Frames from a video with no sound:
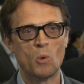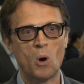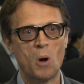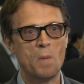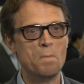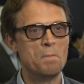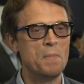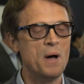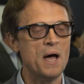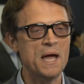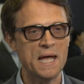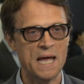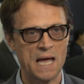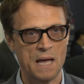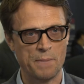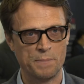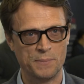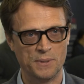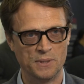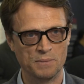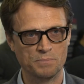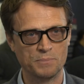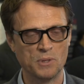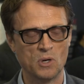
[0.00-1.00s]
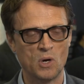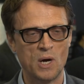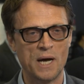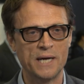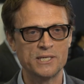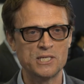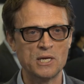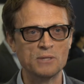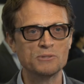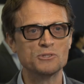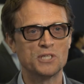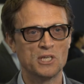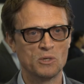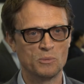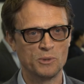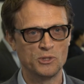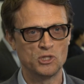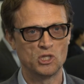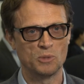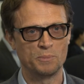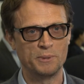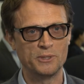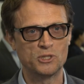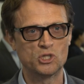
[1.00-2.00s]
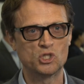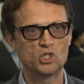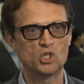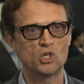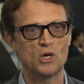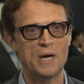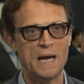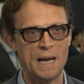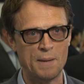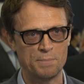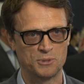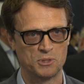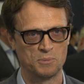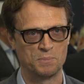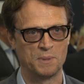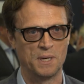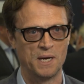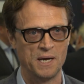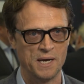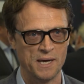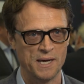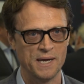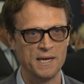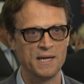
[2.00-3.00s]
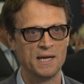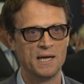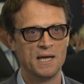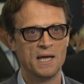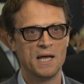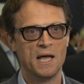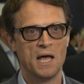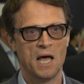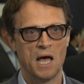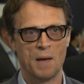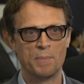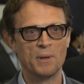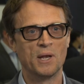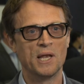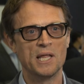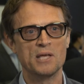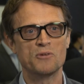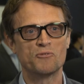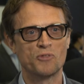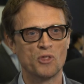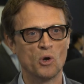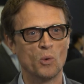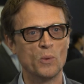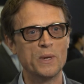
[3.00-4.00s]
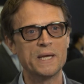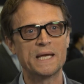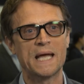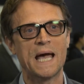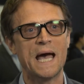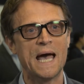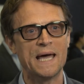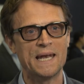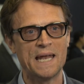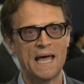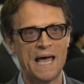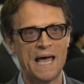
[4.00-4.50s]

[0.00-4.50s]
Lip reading: what might happen, but I don't think we should be trapped by a belief that we can